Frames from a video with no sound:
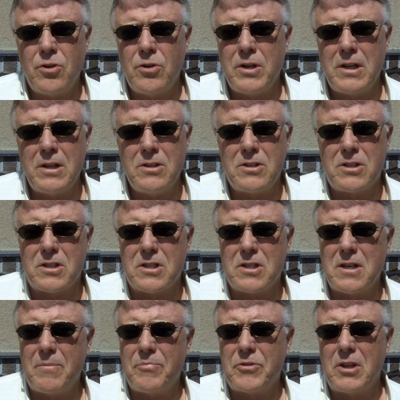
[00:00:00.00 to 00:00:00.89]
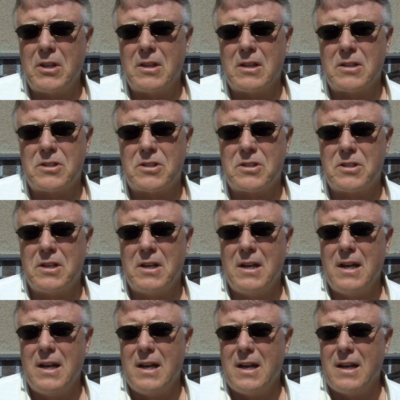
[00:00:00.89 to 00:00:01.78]
turn into something that's
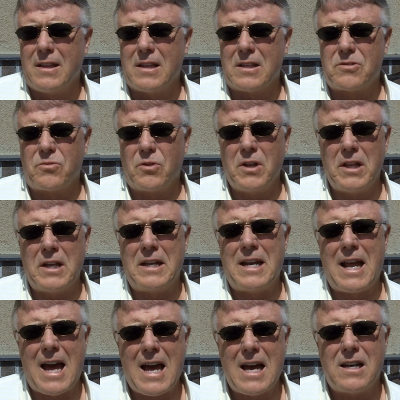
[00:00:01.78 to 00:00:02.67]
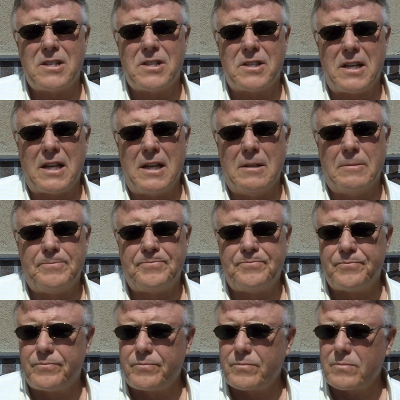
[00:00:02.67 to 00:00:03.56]
that's really nasty.
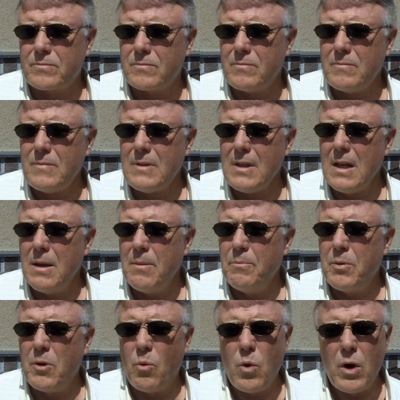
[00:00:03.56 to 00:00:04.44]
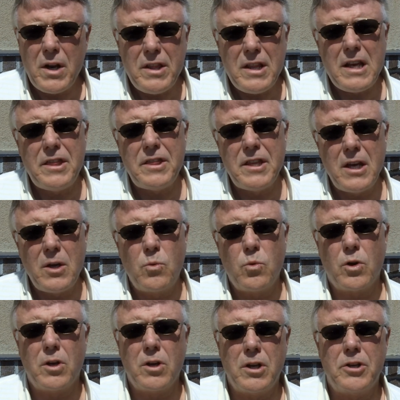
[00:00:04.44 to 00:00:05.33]
But what do they
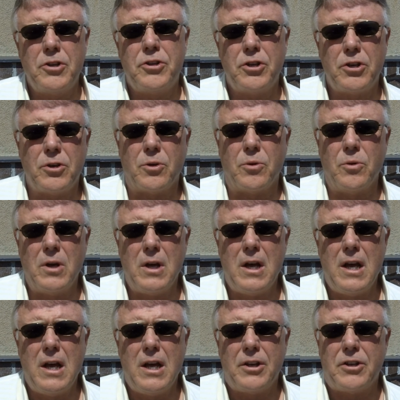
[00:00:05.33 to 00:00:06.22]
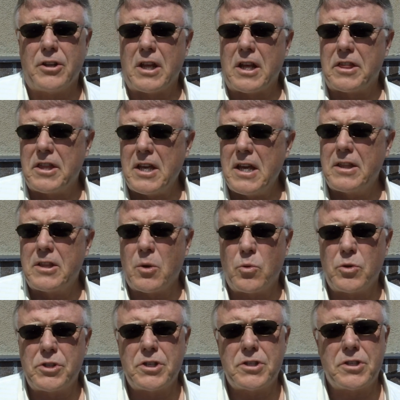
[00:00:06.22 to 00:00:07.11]
think we're going to do? Do they think
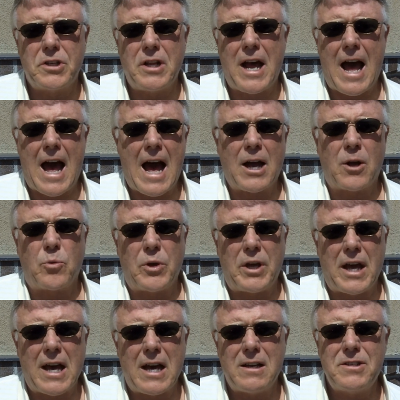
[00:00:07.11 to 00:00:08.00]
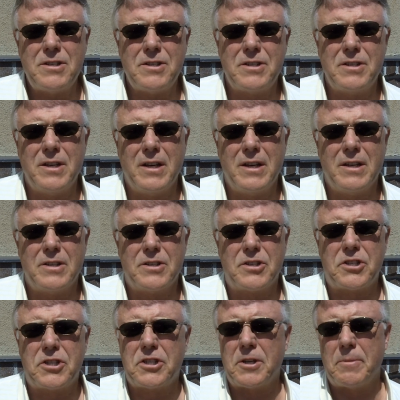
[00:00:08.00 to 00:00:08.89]
that we're just going to acquiesce,
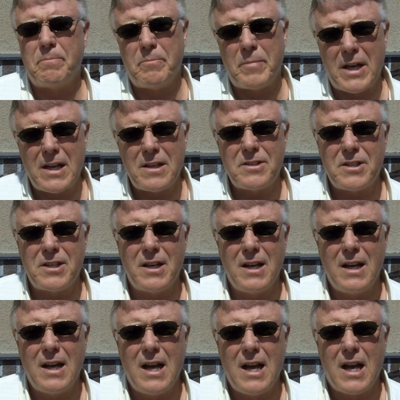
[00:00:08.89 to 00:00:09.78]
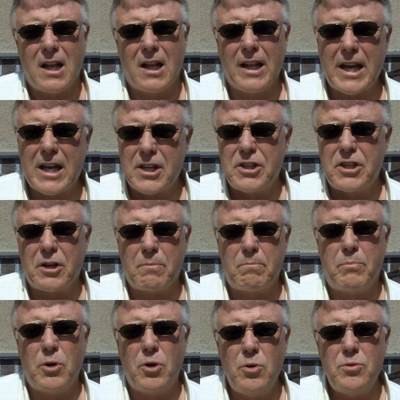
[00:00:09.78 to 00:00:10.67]
submit, lick
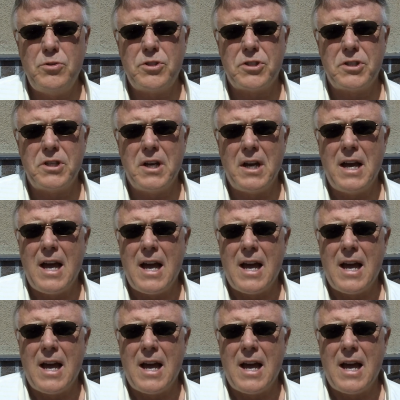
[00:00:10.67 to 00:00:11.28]
their boots